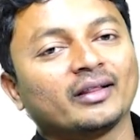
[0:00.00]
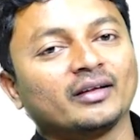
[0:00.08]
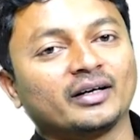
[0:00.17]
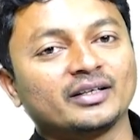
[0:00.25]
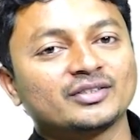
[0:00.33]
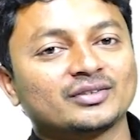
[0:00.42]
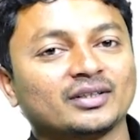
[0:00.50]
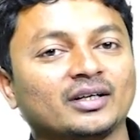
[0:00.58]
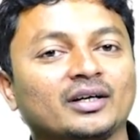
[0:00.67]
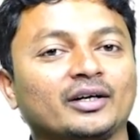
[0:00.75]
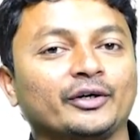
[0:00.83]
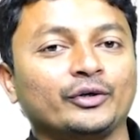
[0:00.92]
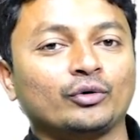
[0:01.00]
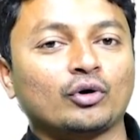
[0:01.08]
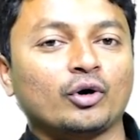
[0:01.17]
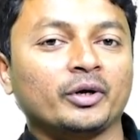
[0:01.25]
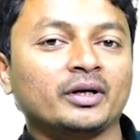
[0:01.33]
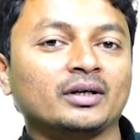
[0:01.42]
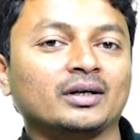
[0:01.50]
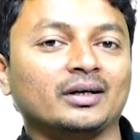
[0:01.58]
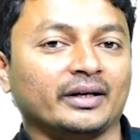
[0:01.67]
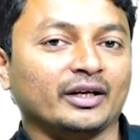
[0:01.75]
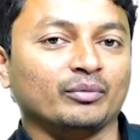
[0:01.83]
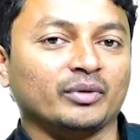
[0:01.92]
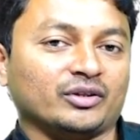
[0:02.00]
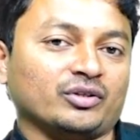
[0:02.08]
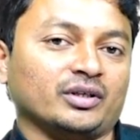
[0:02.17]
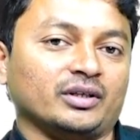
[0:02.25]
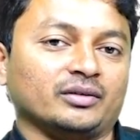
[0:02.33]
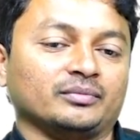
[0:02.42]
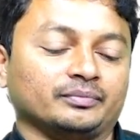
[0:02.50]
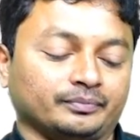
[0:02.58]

that is Dunoy ring method.